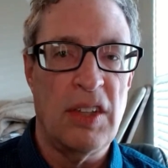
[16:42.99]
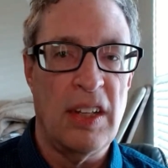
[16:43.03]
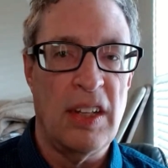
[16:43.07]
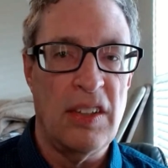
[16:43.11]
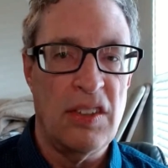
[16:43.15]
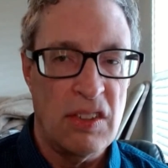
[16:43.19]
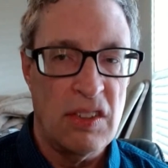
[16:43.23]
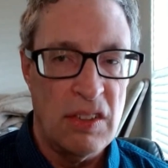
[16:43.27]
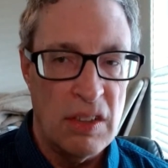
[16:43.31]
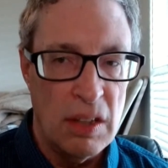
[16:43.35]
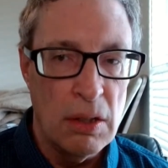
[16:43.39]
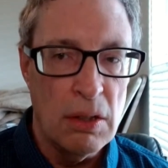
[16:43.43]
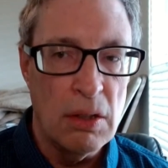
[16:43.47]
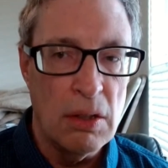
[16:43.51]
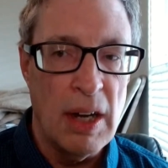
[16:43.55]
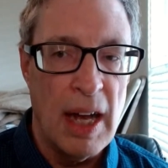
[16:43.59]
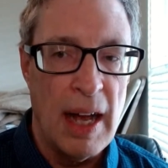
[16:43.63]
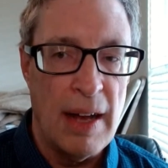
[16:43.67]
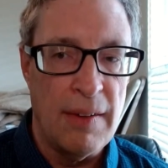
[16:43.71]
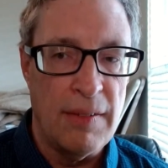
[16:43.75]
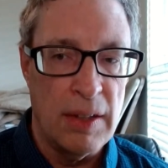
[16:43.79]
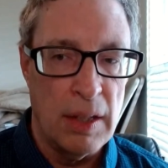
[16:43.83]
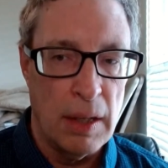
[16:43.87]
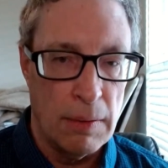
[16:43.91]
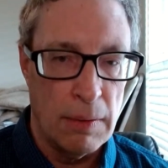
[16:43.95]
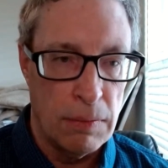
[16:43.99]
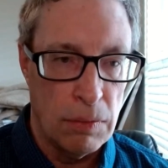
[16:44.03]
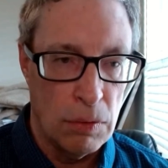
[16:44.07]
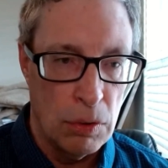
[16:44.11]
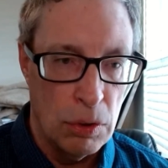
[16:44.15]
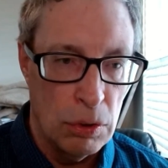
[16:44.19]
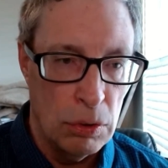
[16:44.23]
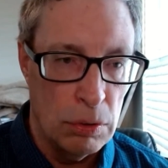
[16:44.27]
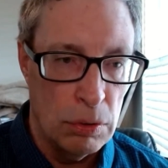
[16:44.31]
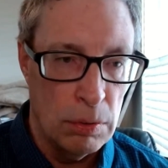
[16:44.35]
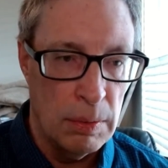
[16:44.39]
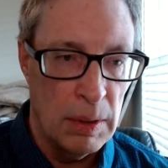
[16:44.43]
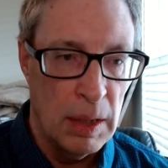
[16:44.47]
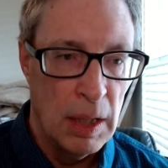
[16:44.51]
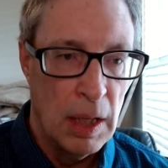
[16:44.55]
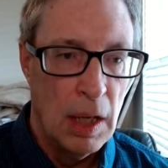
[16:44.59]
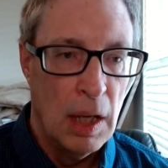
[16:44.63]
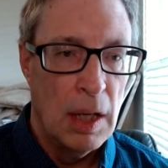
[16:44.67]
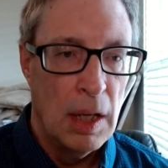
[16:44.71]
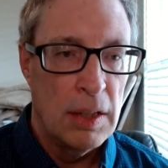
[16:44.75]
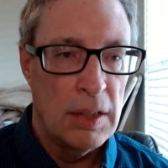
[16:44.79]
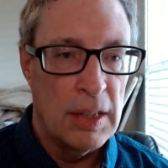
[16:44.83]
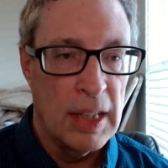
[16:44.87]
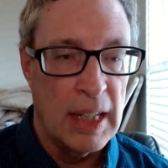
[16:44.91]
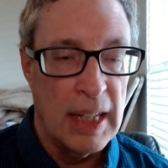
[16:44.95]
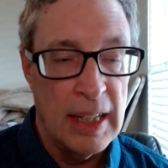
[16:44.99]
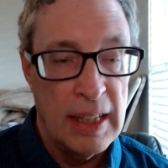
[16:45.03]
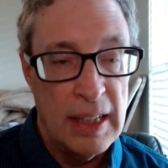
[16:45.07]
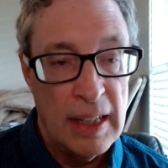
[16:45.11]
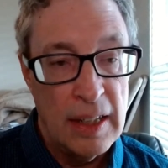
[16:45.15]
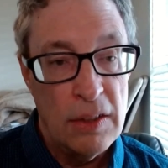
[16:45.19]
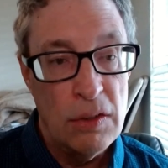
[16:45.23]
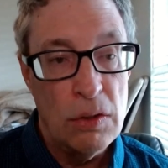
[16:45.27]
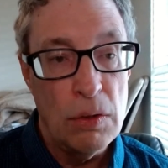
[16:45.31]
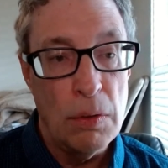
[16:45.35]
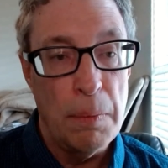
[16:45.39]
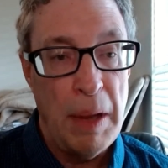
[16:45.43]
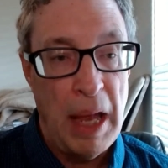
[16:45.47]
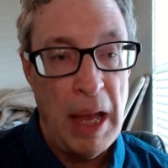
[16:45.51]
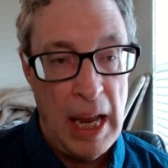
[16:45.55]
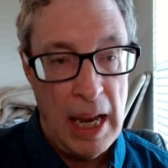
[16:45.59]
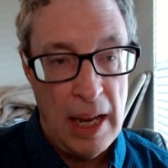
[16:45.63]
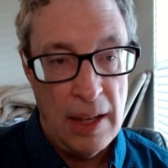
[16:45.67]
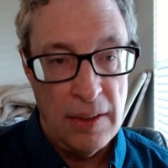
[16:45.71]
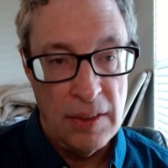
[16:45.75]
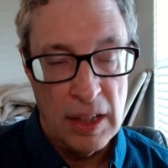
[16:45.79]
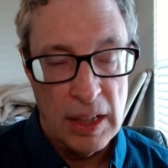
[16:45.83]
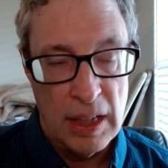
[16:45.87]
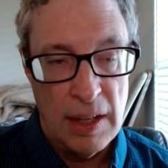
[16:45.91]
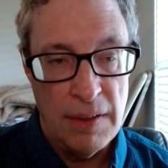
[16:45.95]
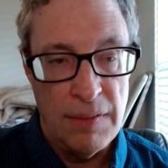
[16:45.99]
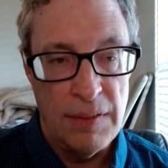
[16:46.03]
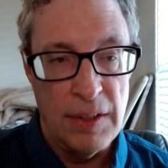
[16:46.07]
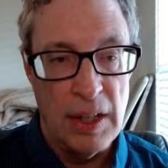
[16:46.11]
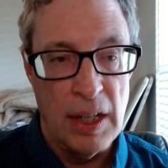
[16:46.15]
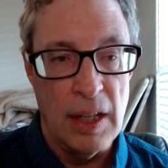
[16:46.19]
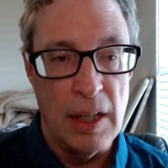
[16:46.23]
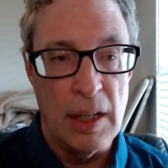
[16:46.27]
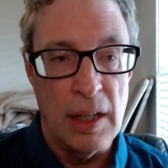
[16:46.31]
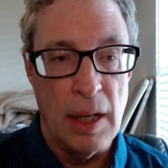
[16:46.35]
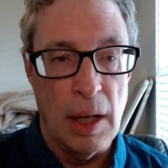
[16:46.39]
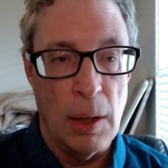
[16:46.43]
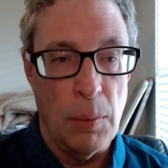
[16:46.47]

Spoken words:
they still have enough room to continue paying the dividend,